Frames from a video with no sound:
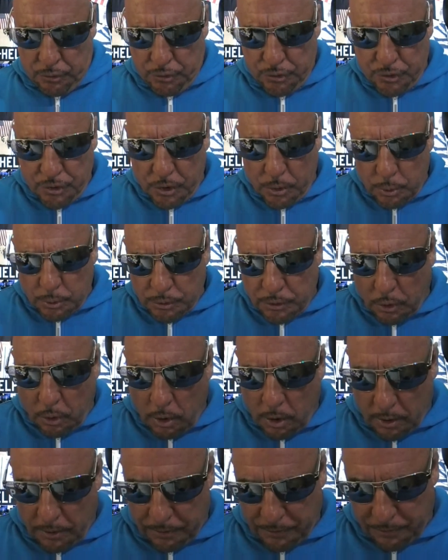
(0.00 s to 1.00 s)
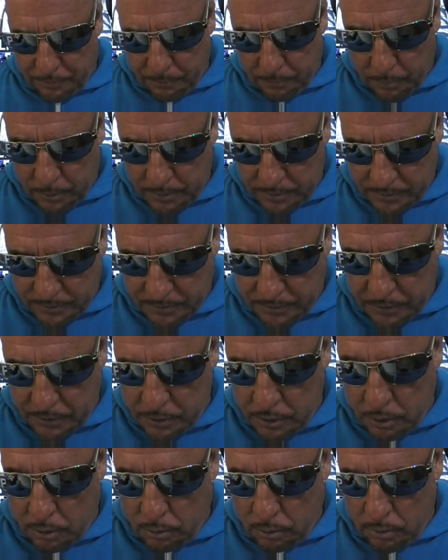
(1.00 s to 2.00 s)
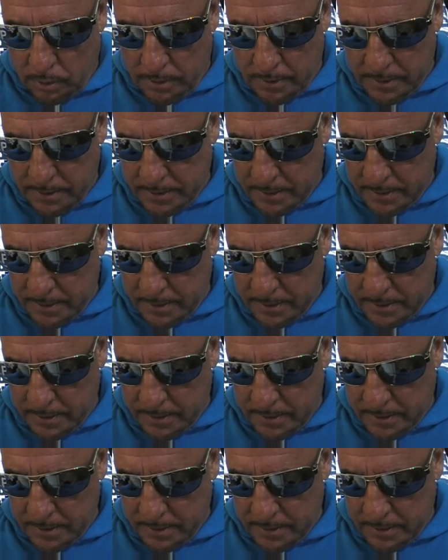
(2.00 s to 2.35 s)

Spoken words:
Joe Toth wants to know.